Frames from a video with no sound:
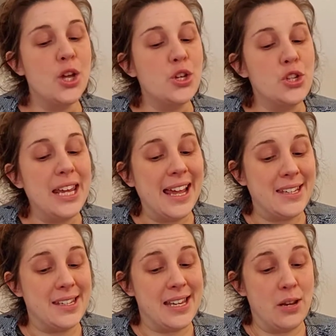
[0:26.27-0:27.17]
She had
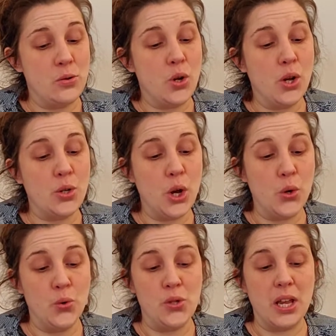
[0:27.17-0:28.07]
to stand on her
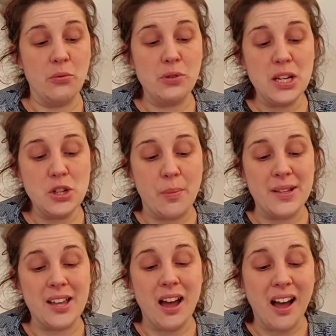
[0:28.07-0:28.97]
toes and reach up
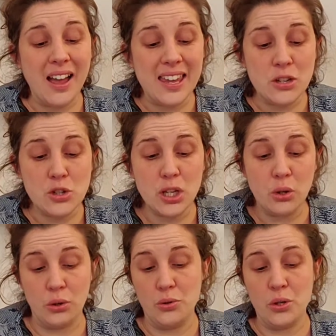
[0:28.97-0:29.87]
as high as she
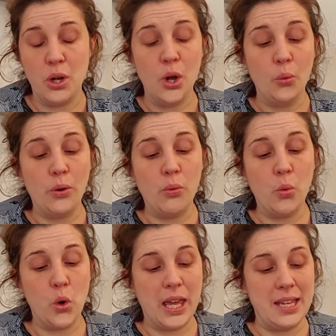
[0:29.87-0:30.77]
could with a
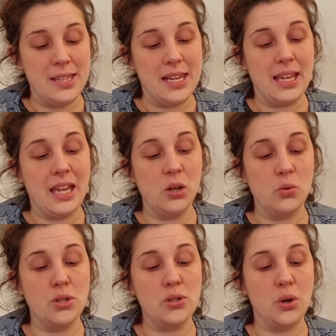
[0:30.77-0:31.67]
walking stick in
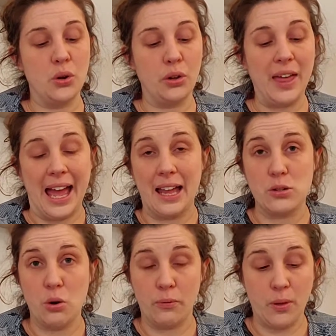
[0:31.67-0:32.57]
order to hook the hat
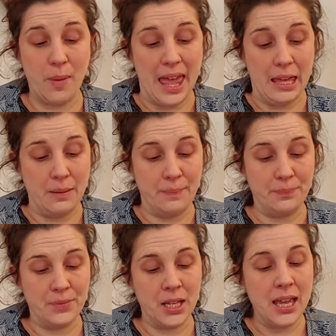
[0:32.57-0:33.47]
off the peg.
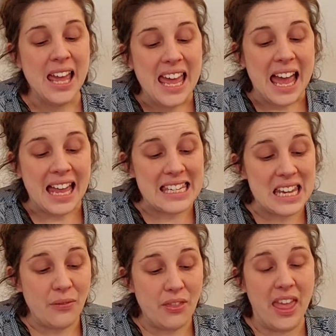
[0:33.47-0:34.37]
And
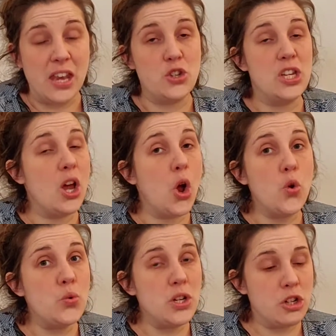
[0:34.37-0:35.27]
even then she
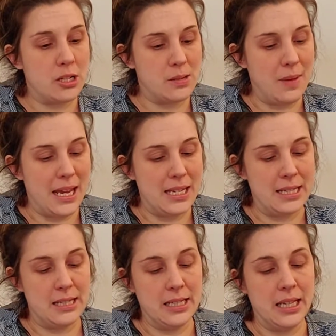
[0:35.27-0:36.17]
only just made it.